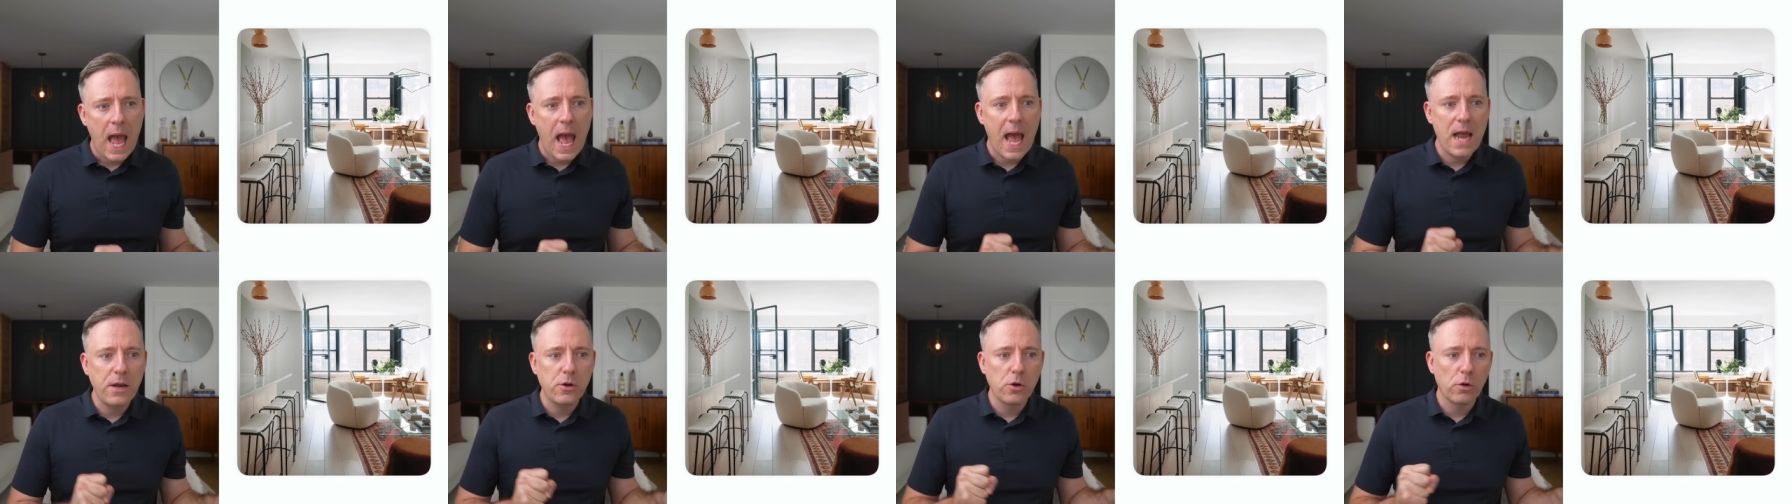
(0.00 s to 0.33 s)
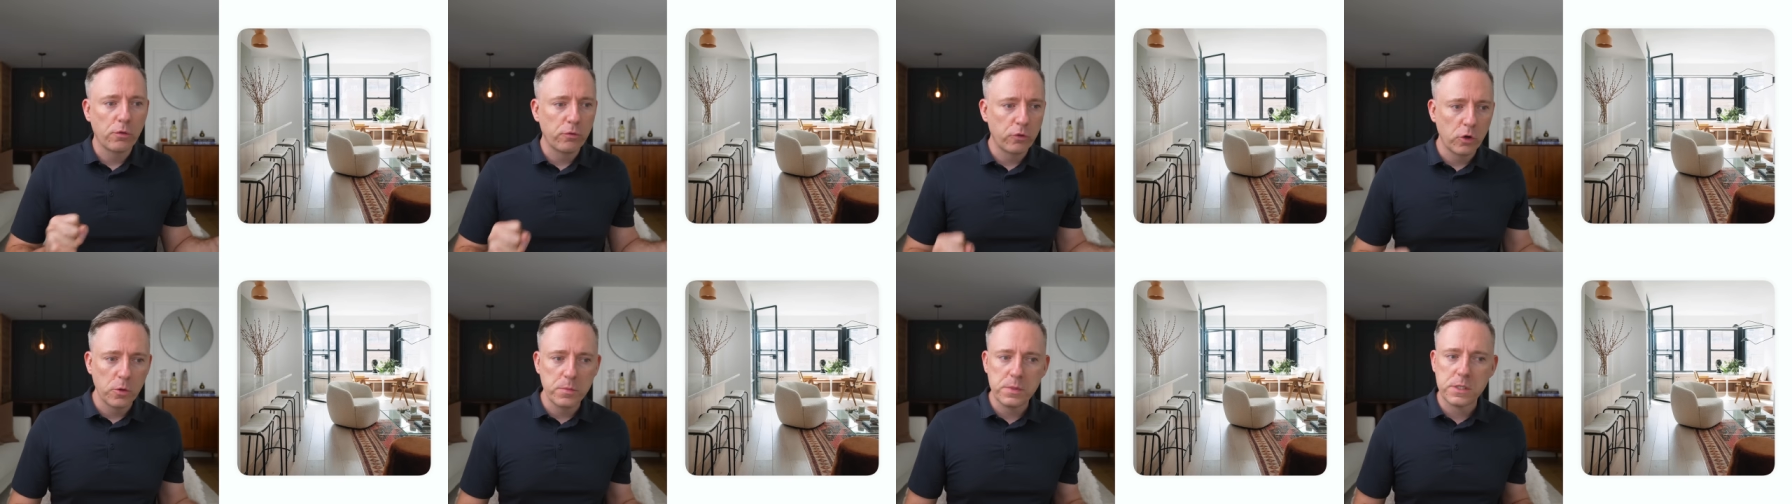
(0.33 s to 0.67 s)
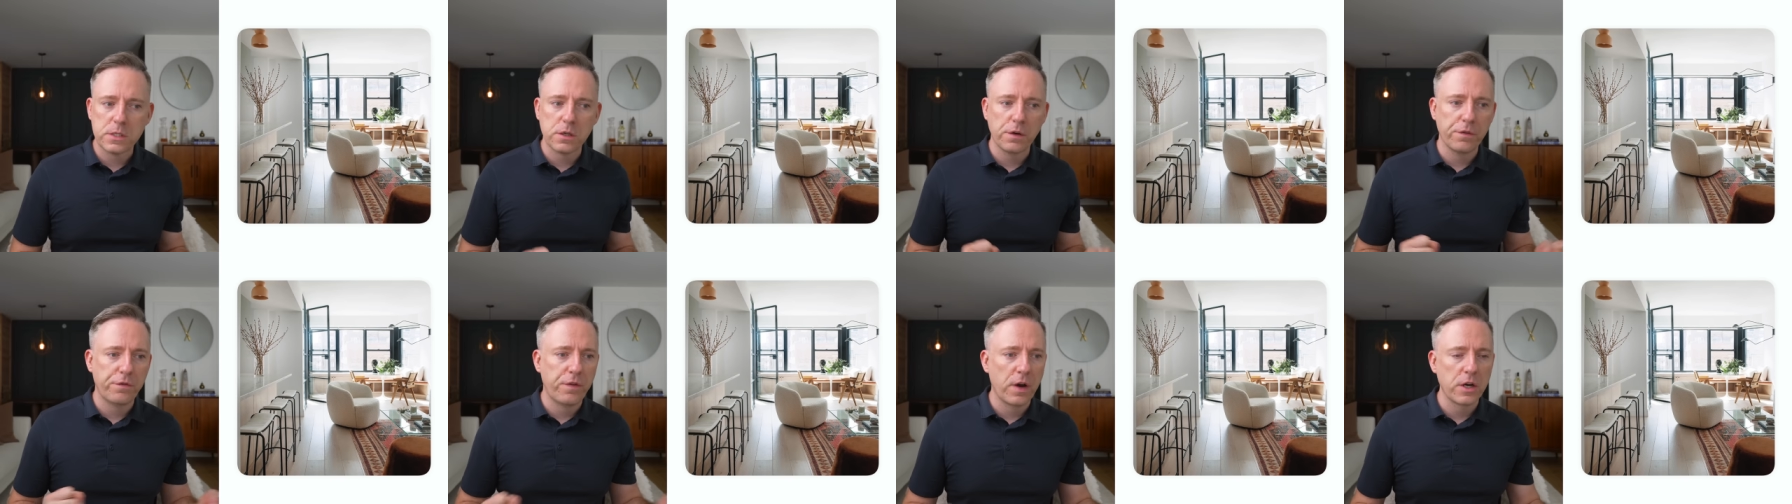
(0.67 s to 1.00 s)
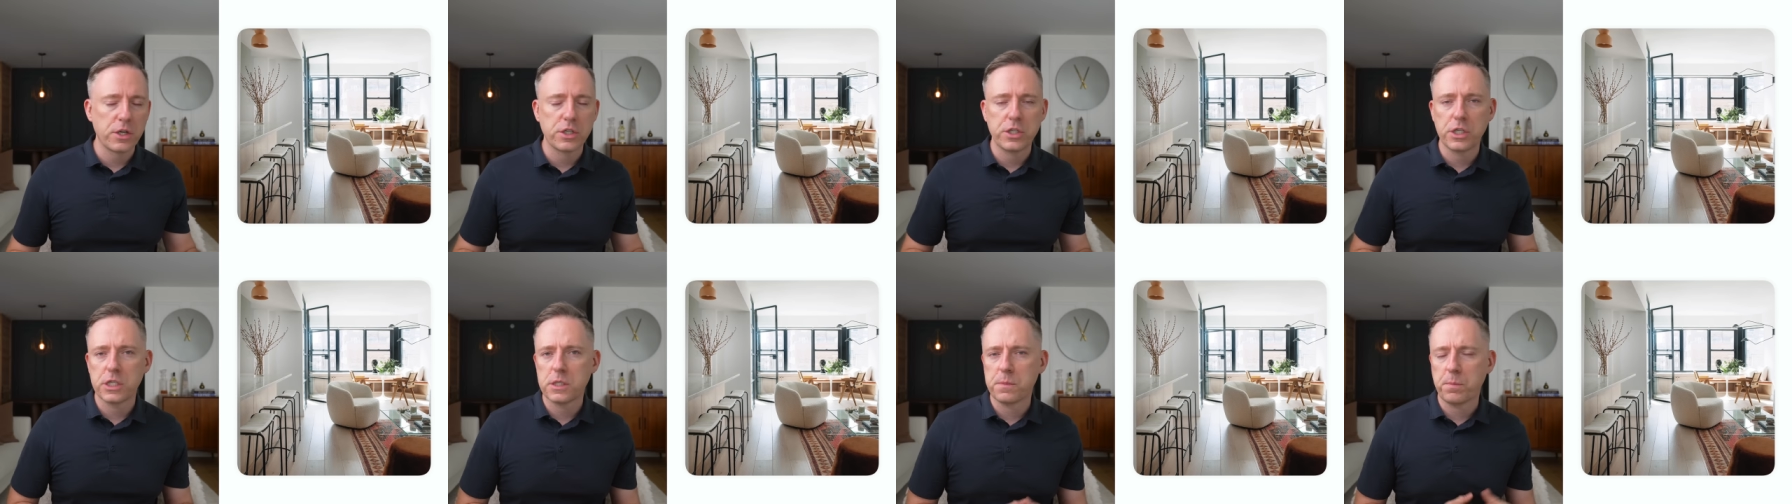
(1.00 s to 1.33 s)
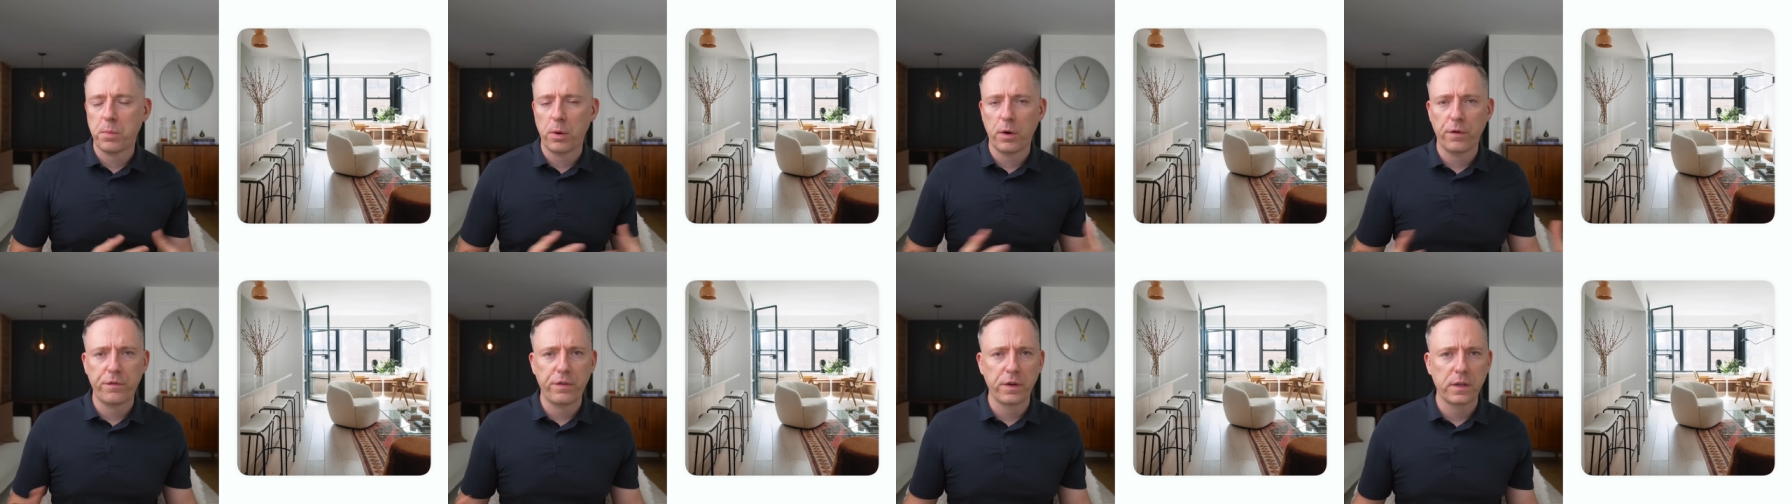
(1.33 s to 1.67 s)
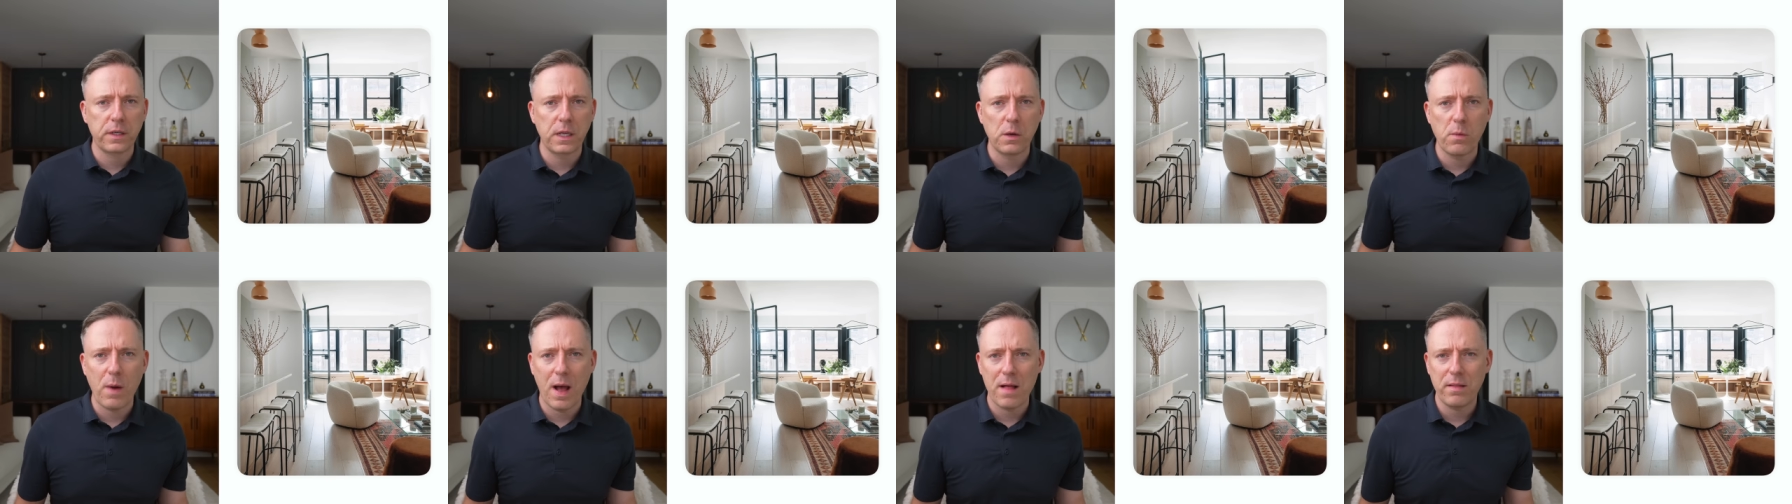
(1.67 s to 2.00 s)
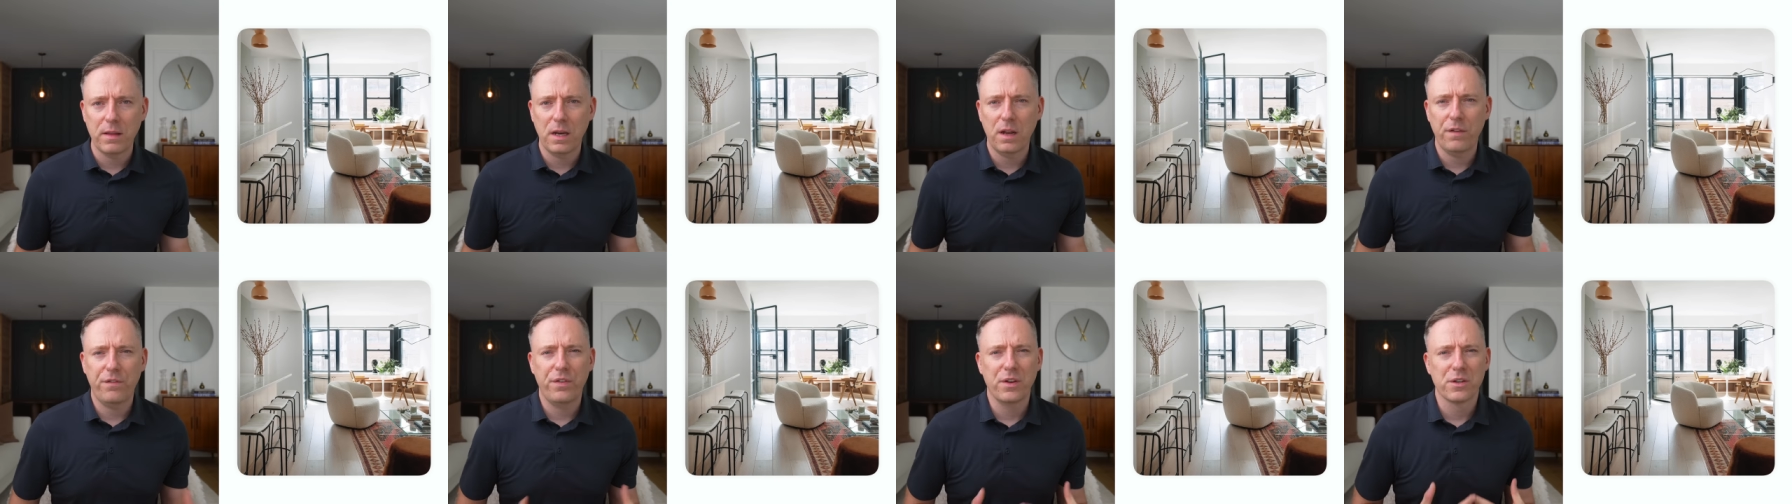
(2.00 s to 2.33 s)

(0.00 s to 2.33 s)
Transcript: and your room still functions perfectly well and it